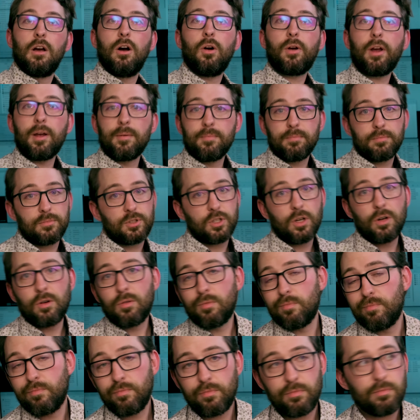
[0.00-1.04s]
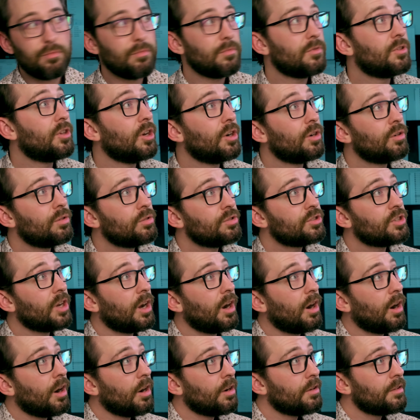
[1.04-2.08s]
okay, so those
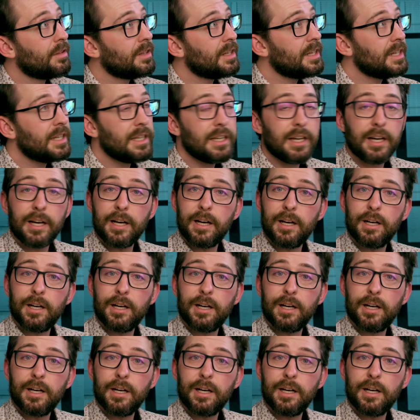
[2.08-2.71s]
are the